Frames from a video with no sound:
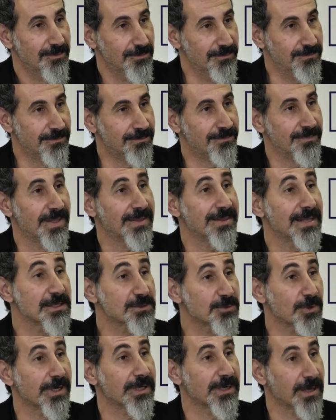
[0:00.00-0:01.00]
And
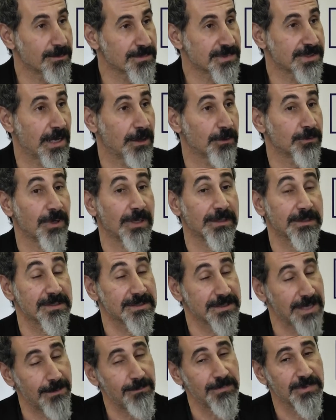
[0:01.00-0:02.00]
that's what it comes down to. At the
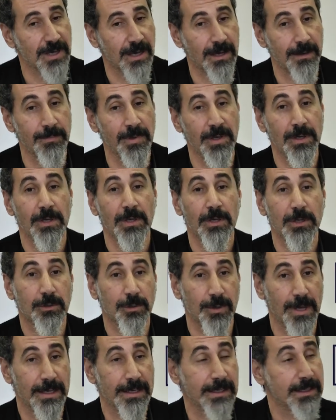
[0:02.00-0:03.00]
same time,
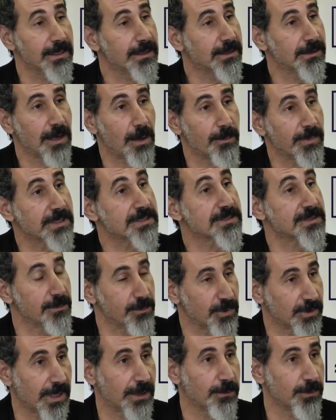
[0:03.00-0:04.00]
creating economic
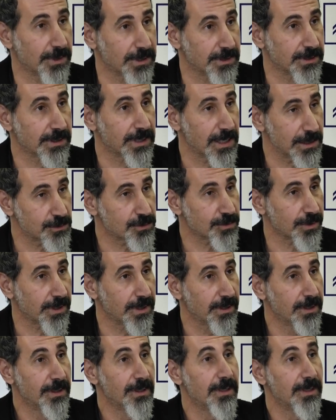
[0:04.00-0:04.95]
stimuli within the country.